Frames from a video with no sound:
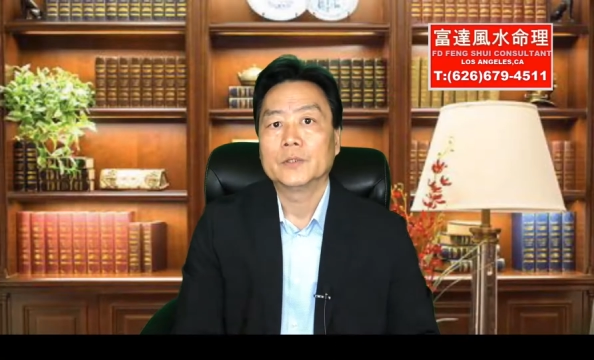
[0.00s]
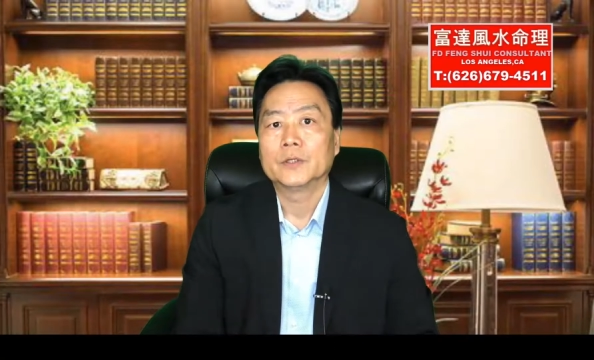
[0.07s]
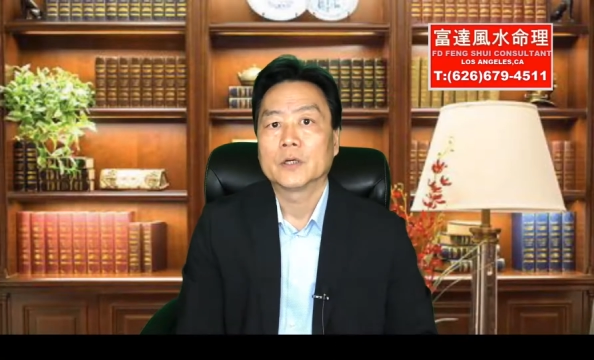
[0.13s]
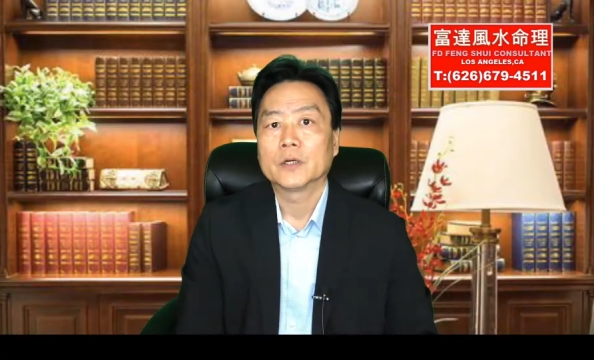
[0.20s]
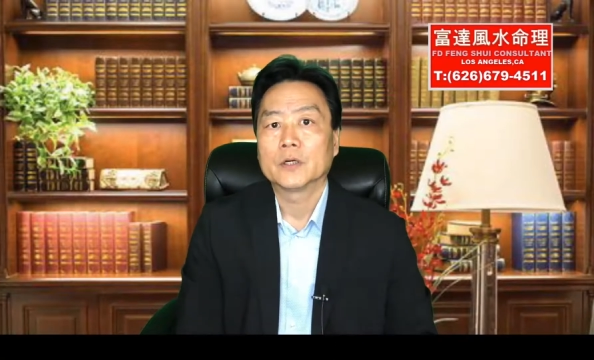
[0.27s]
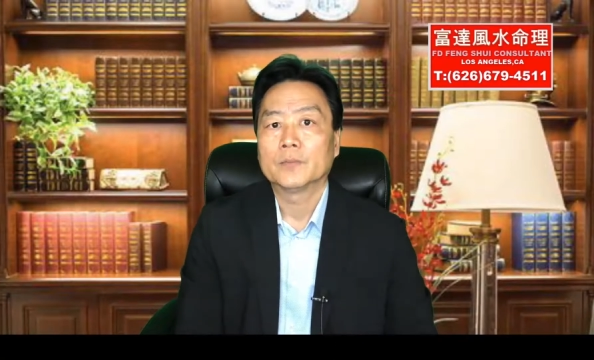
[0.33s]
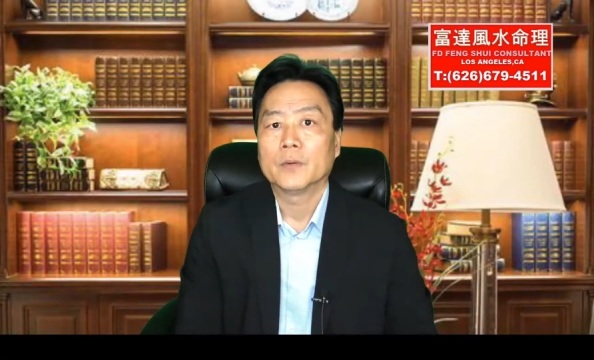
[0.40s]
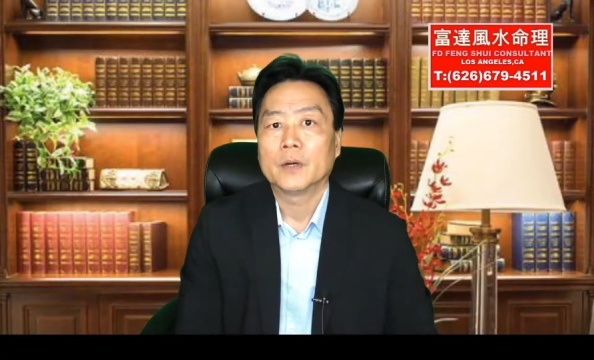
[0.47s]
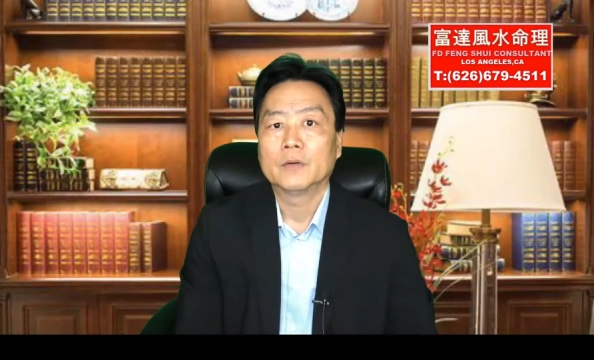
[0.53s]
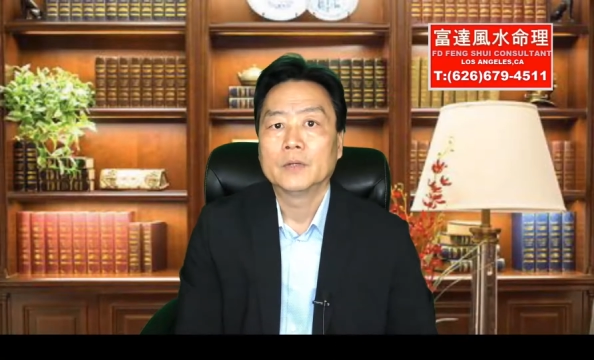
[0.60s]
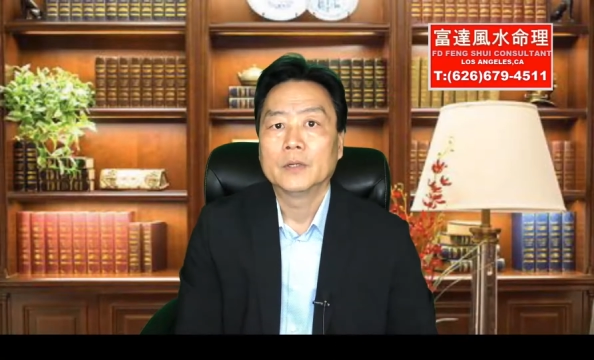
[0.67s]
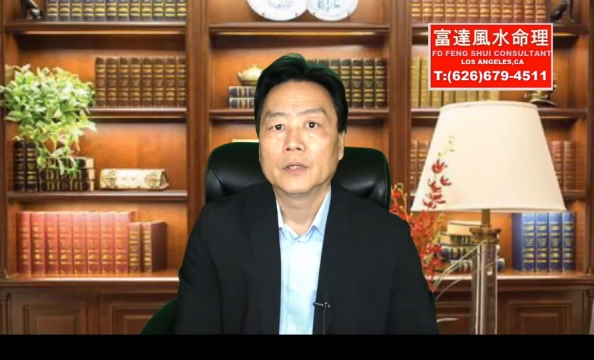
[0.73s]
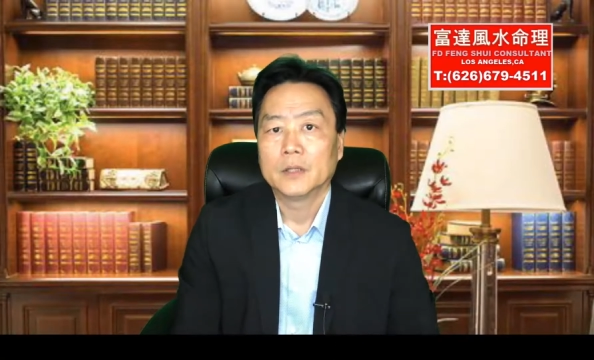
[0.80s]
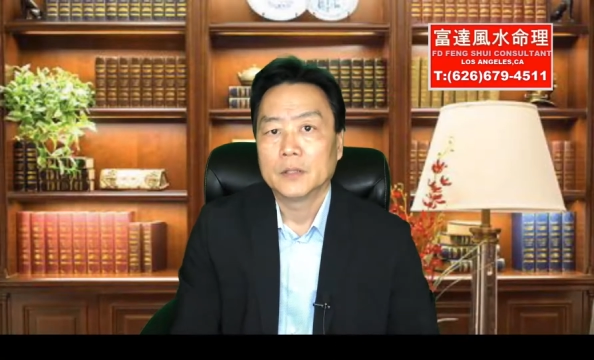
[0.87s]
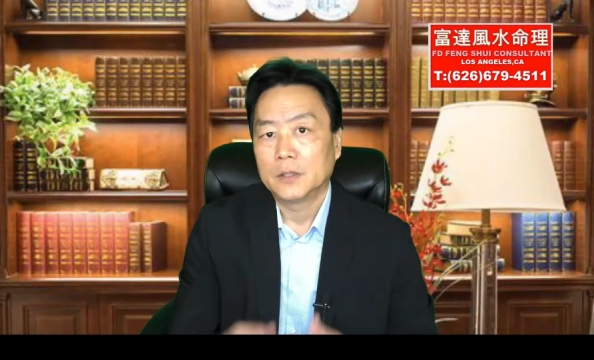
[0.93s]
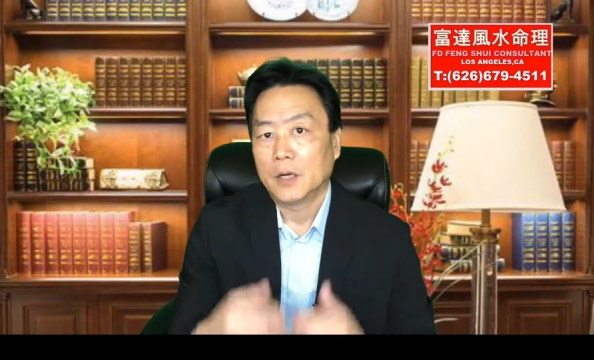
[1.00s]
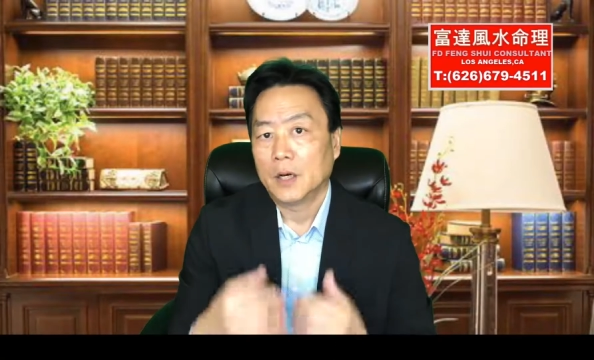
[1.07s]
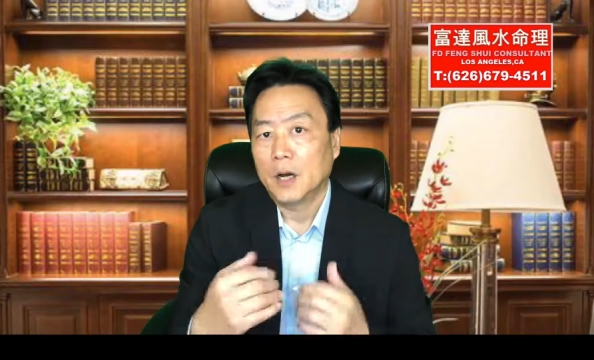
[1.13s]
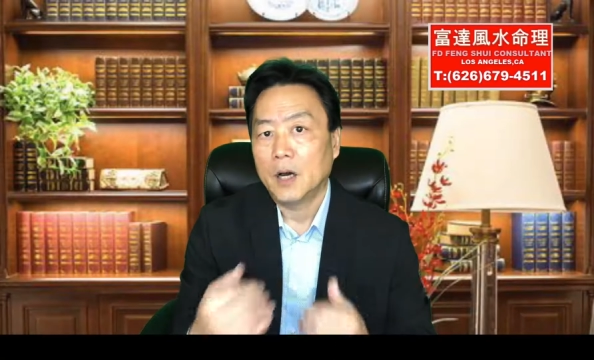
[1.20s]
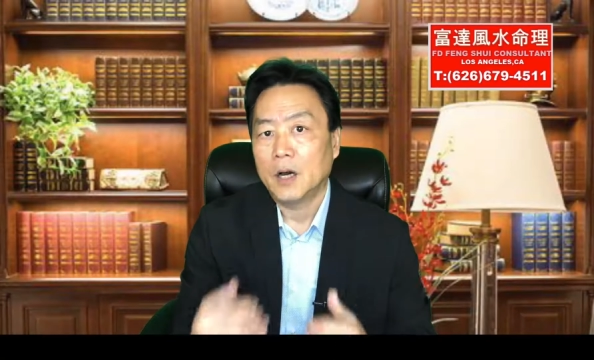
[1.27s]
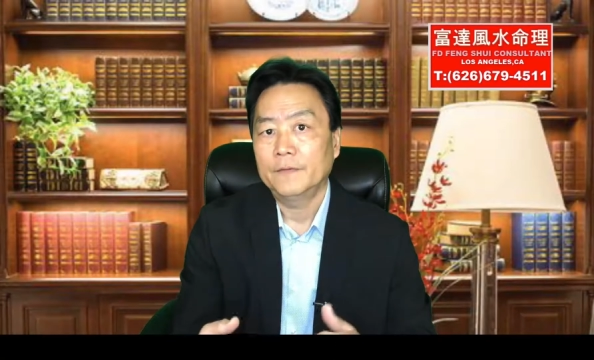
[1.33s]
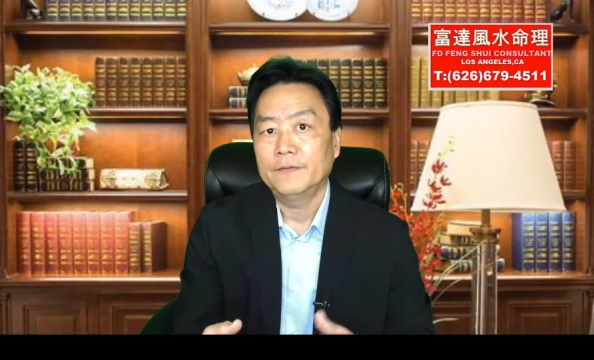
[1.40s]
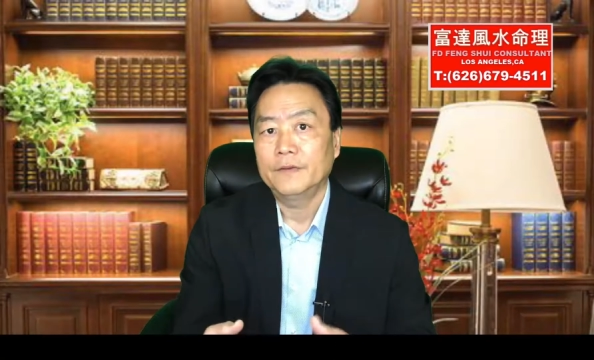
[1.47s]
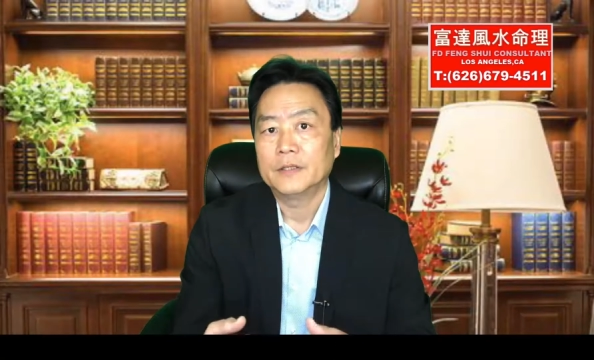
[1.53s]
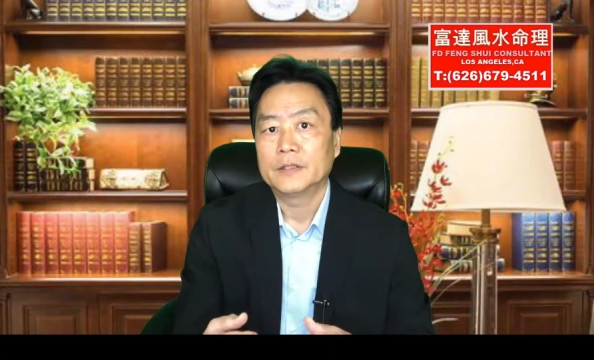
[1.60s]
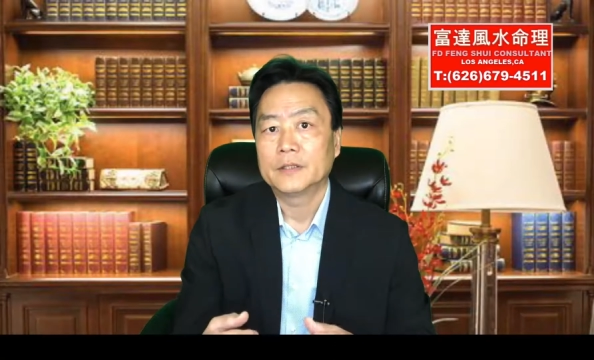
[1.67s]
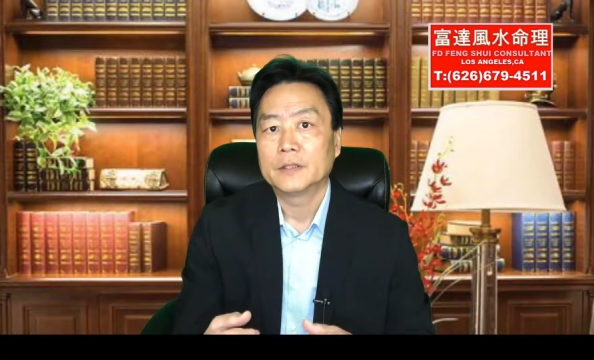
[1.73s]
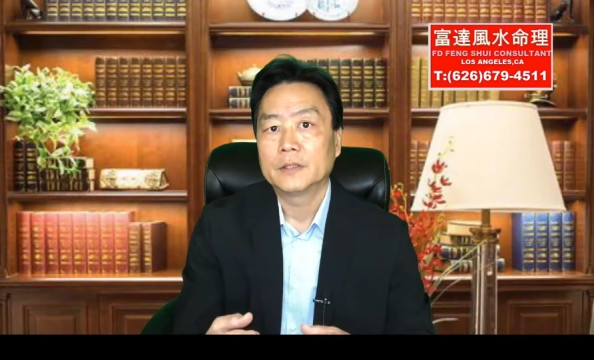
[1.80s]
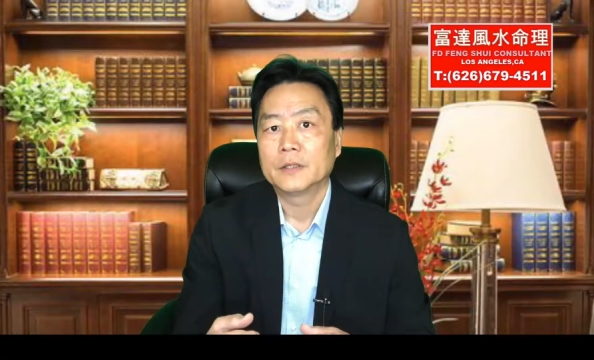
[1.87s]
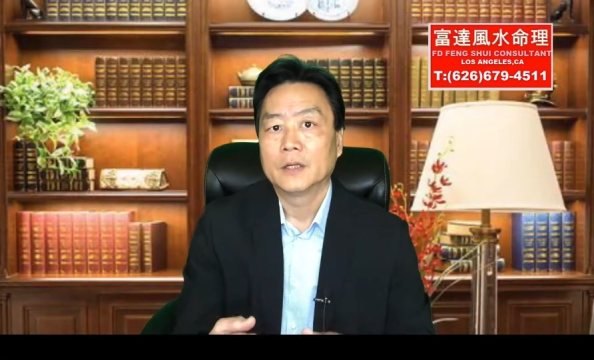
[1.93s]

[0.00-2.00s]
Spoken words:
talk about the office.